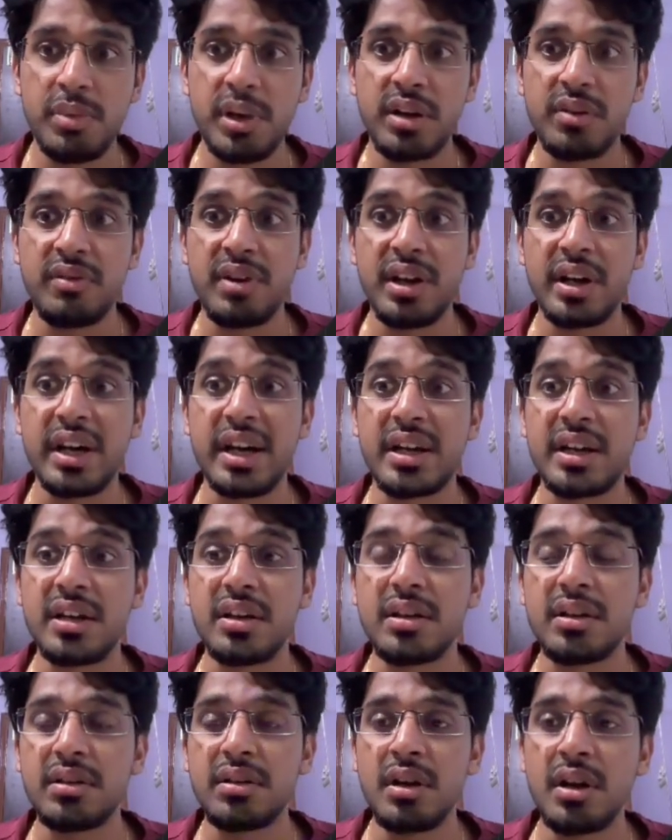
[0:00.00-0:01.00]
but we are
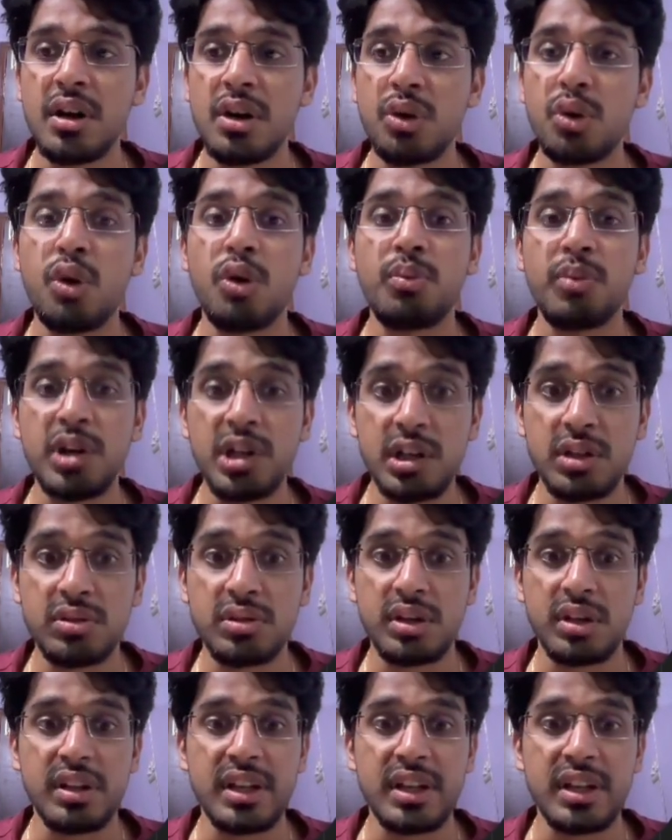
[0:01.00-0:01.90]
getting a normal user.